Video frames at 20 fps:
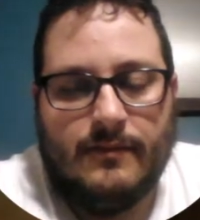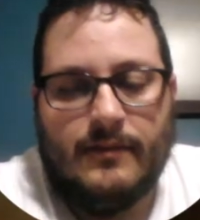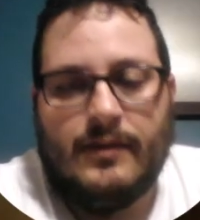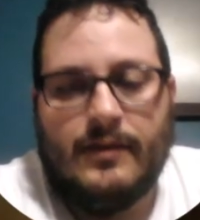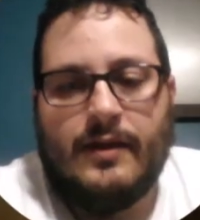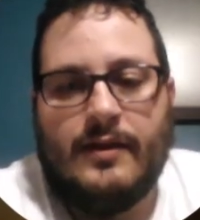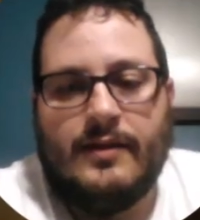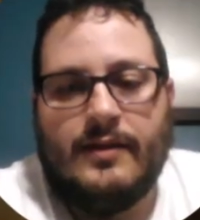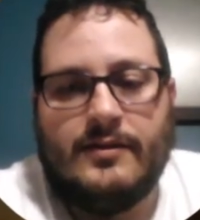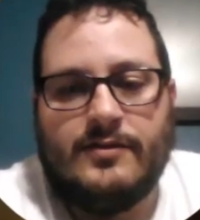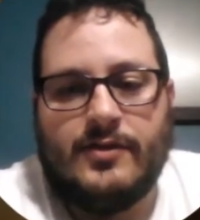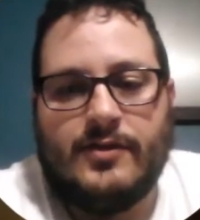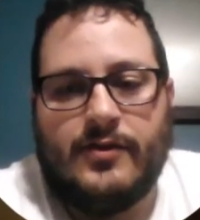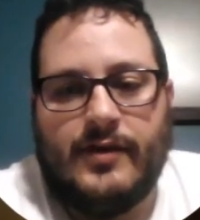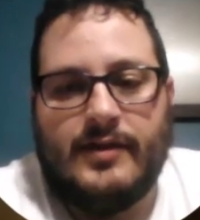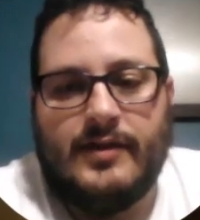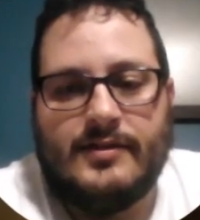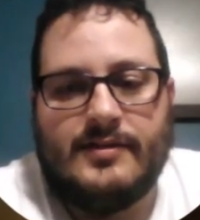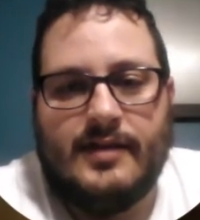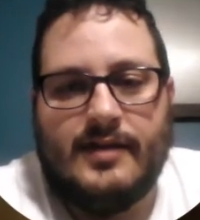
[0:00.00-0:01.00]
This is a
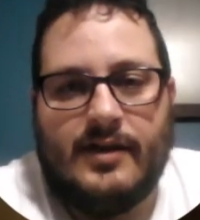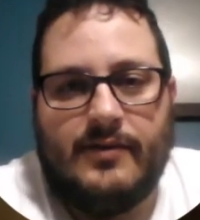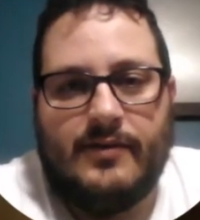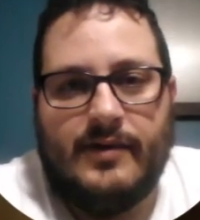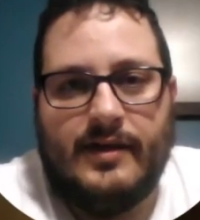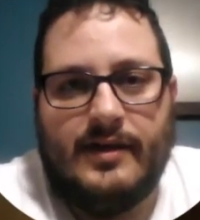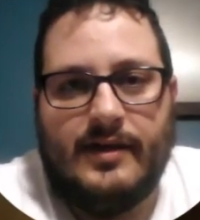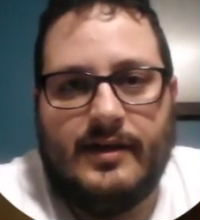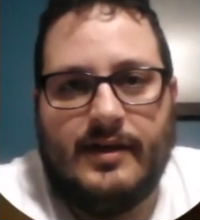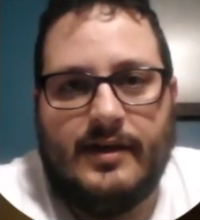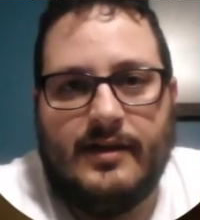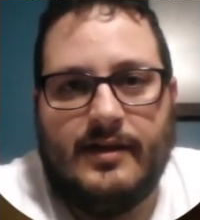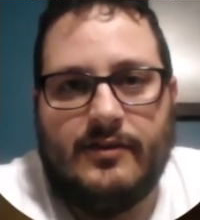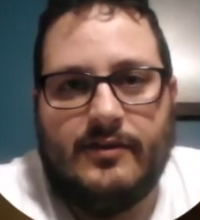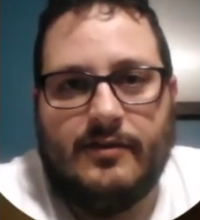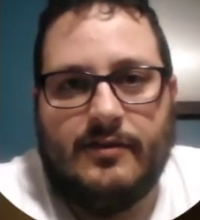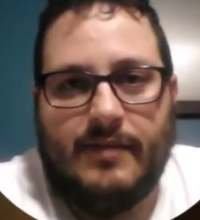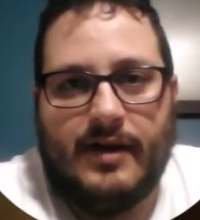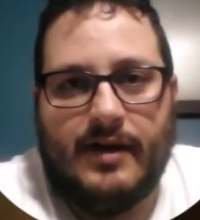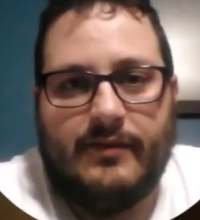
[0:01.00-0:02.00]
great segue to get into
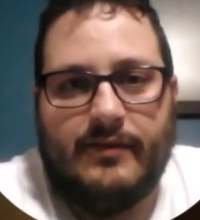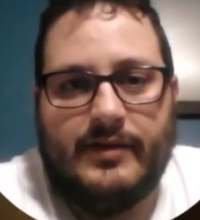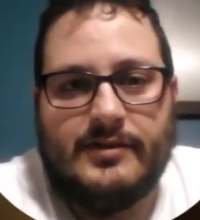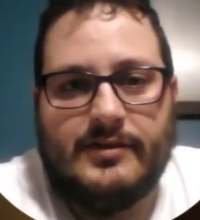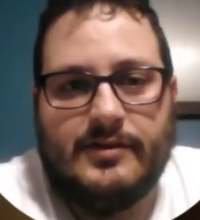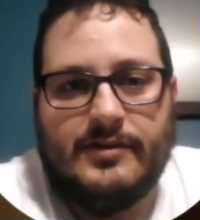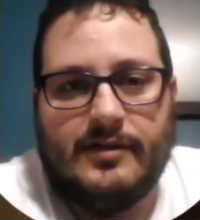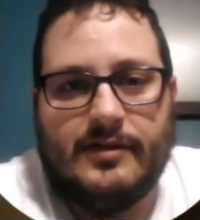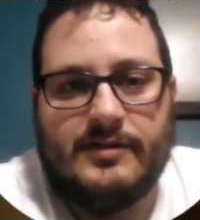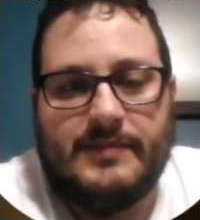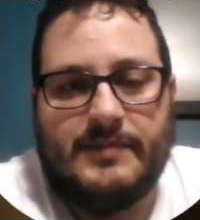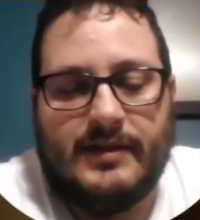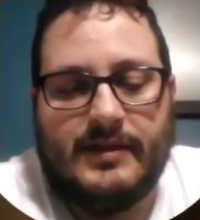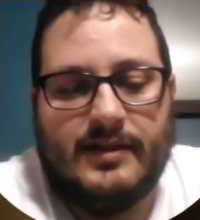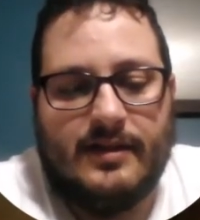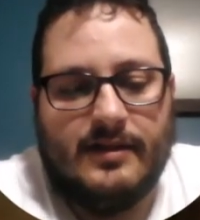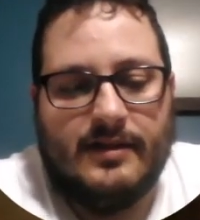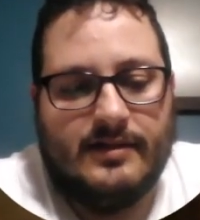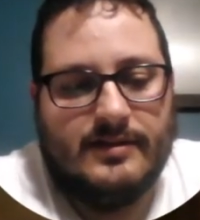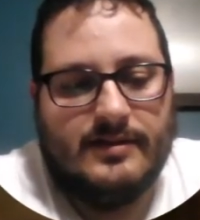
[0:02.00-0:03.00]
my research
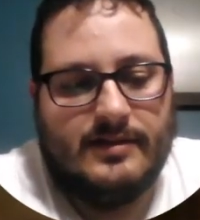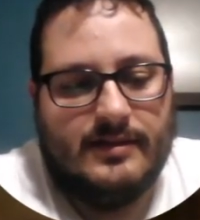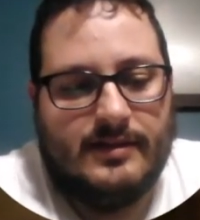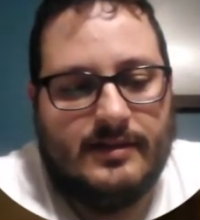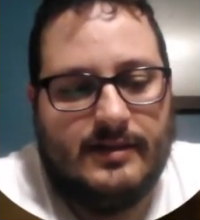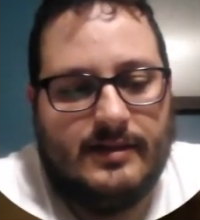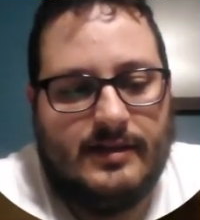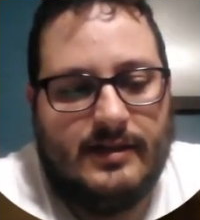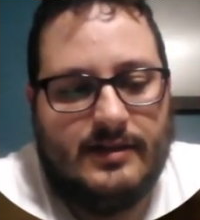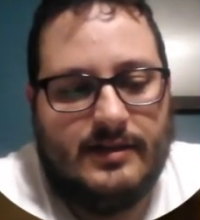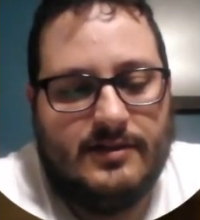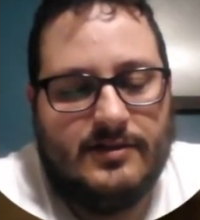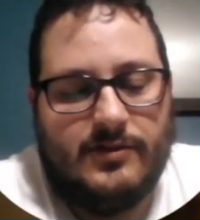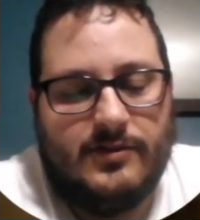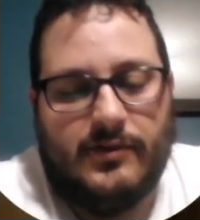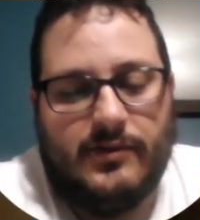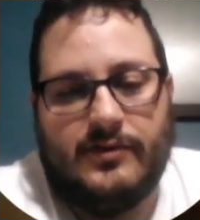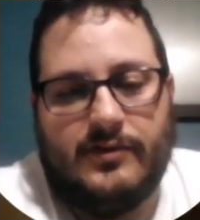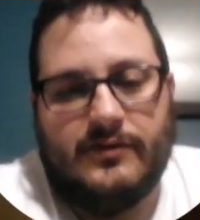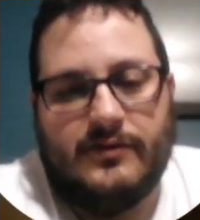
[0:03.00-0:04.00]
because the
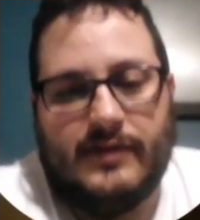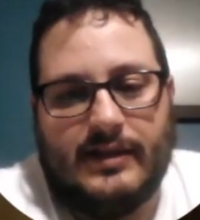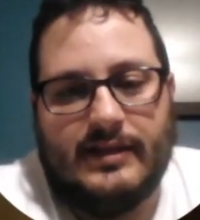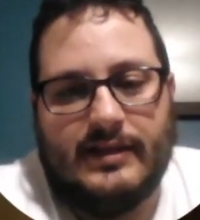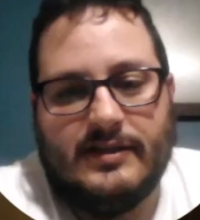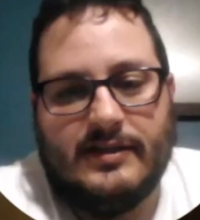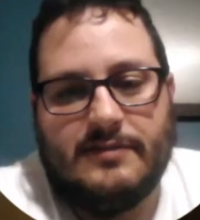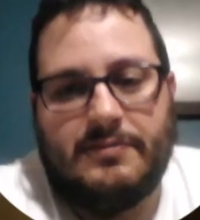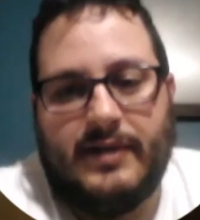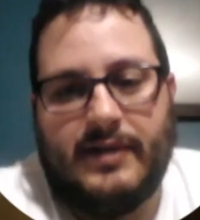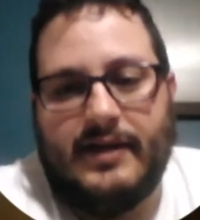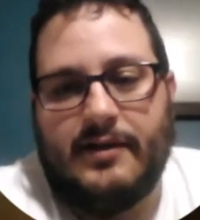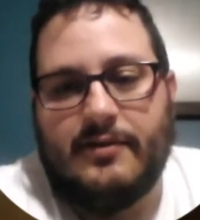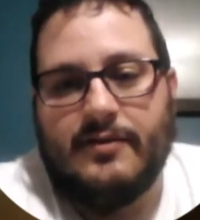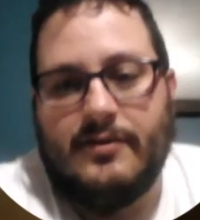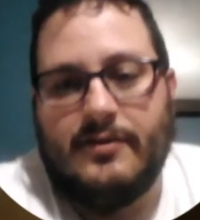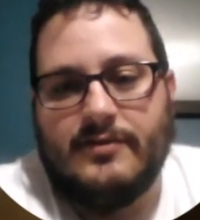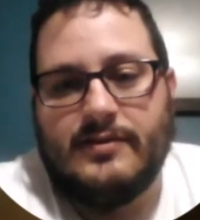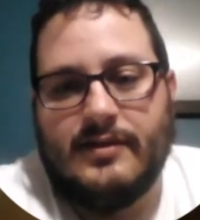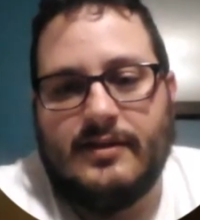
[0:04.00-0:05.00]
soils that this plant
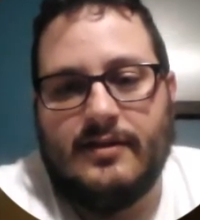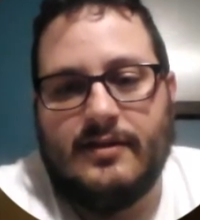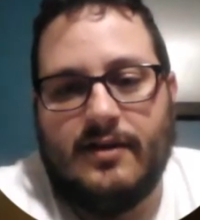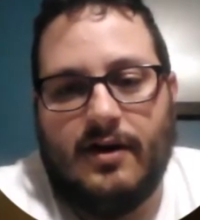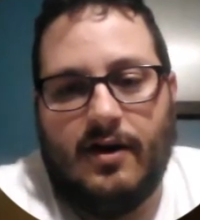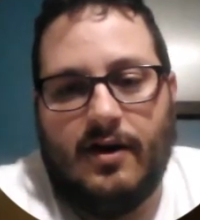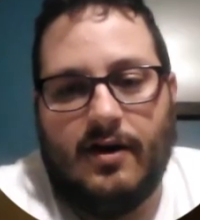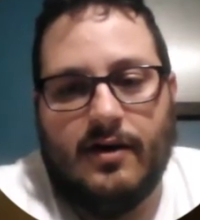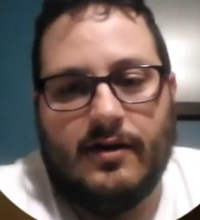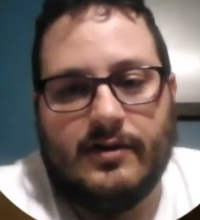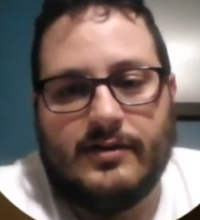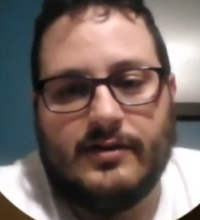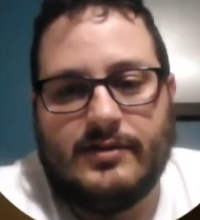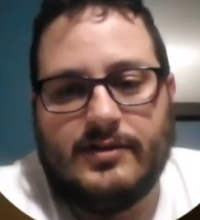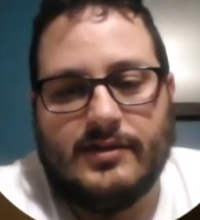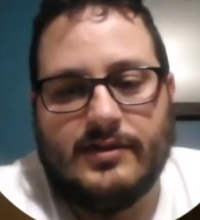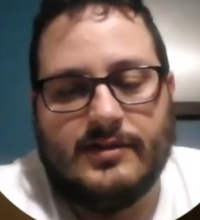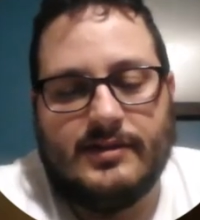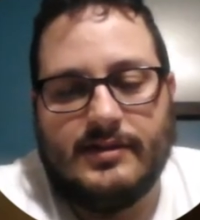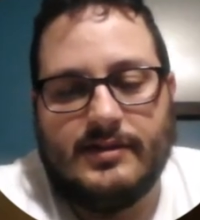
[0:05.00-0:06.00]
grows in are
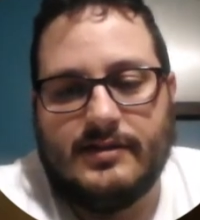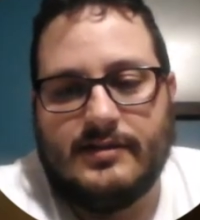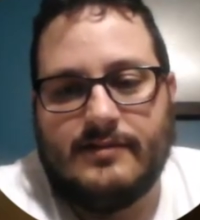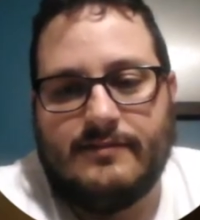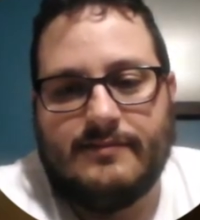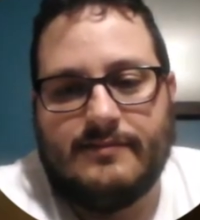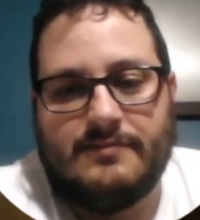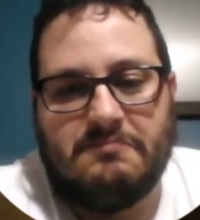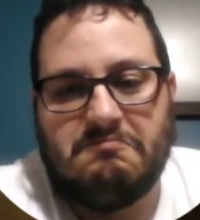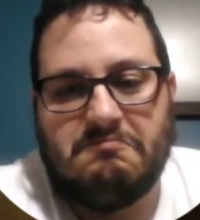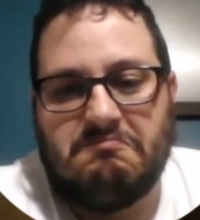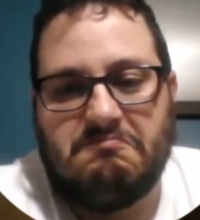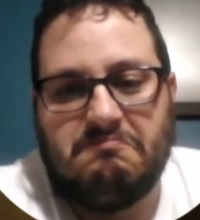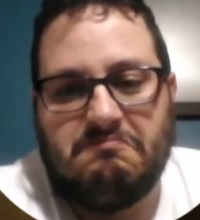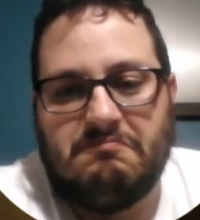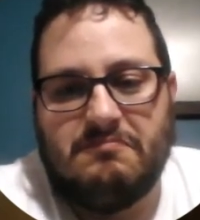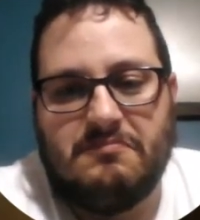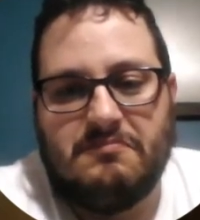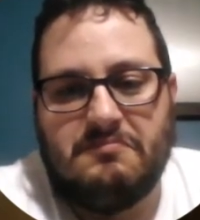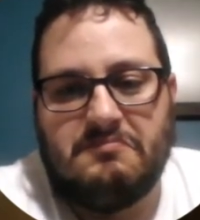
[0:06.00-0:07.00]
just this
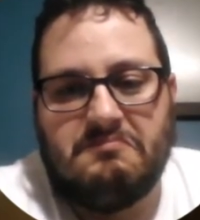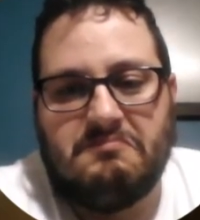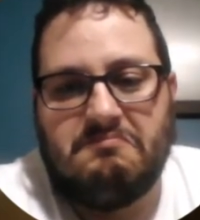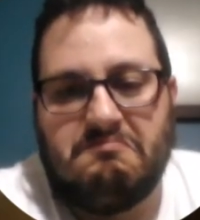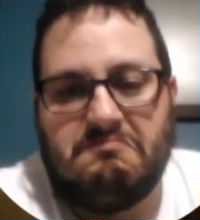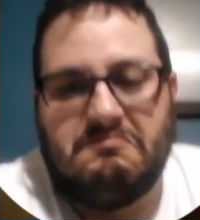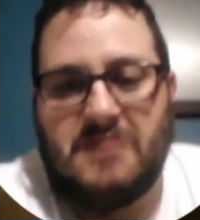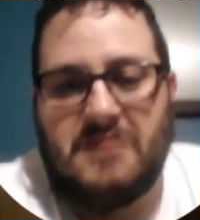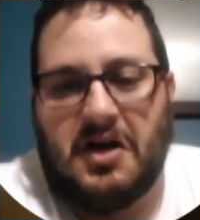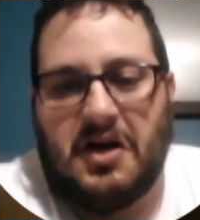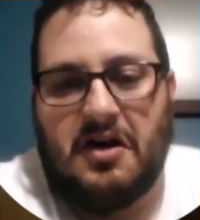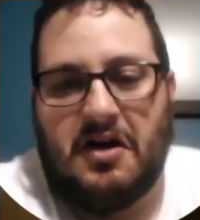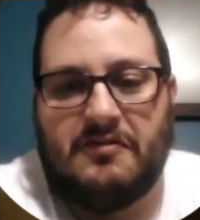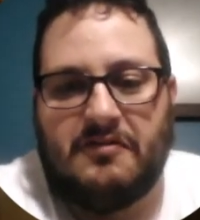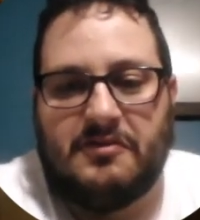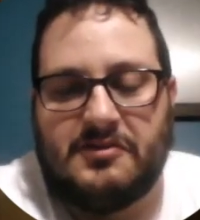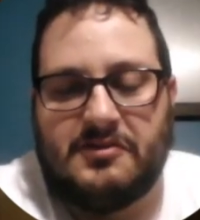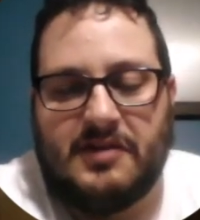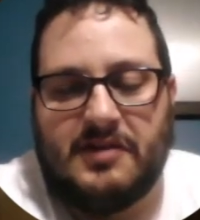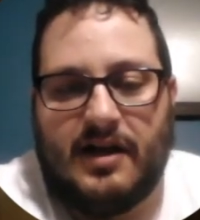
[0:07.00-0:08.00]

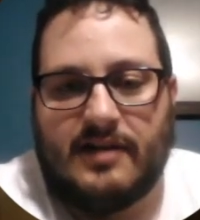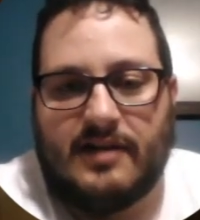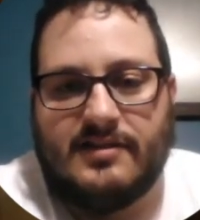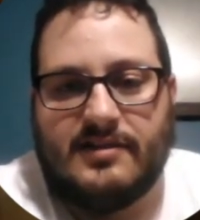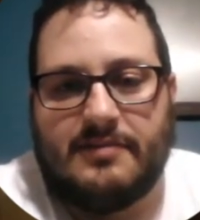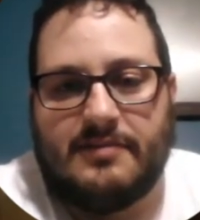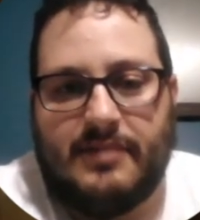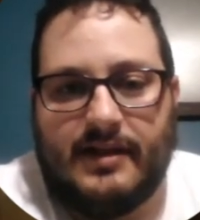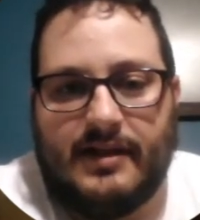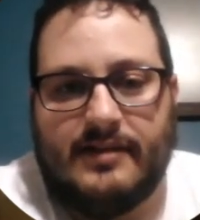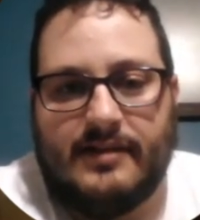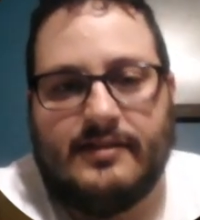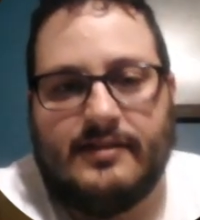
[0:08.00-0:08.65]
awful toxic plant.